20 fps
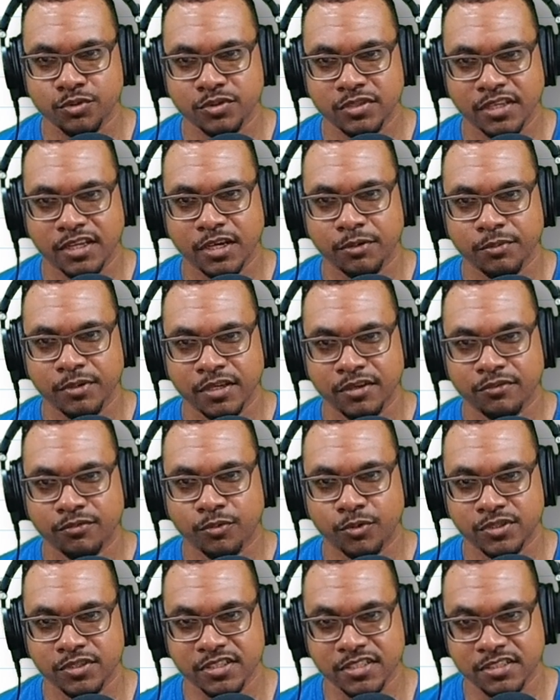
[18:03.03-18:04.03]
u take away
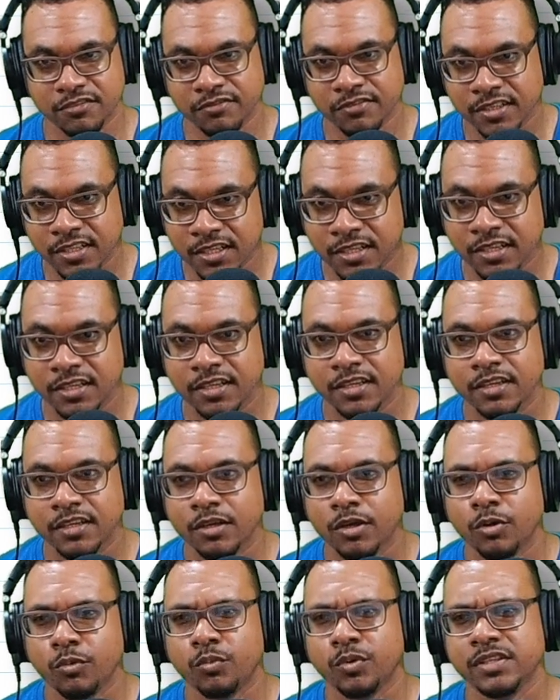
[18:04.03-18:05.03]
4/3 v,
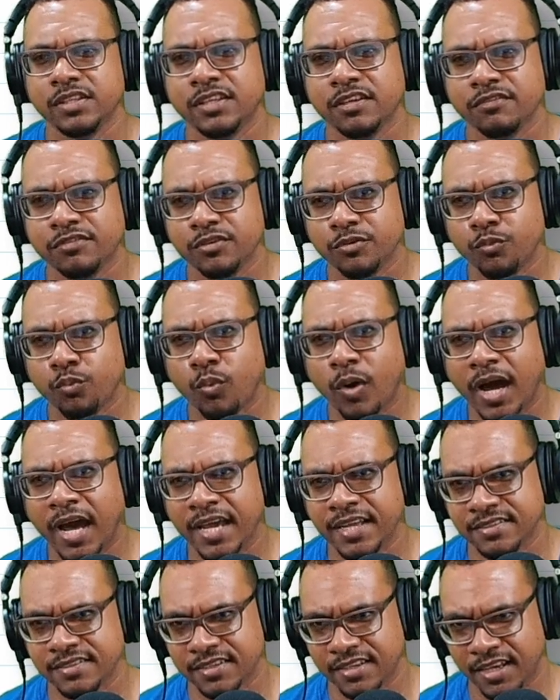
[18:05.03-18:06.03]
would give you
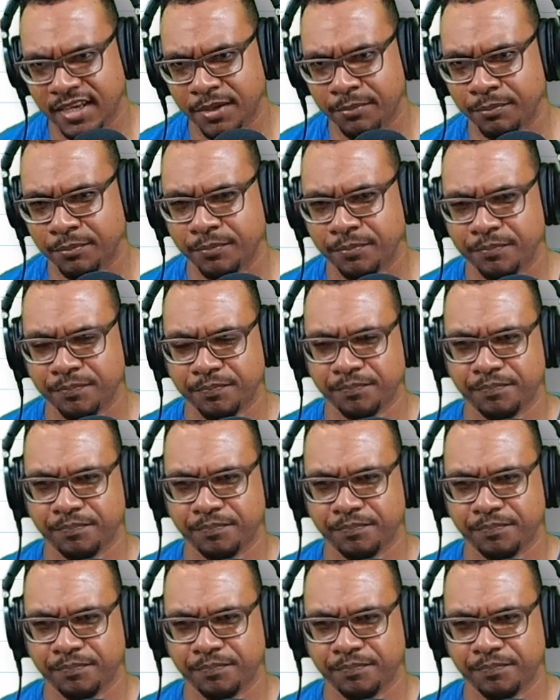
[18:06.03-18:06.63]
y to m.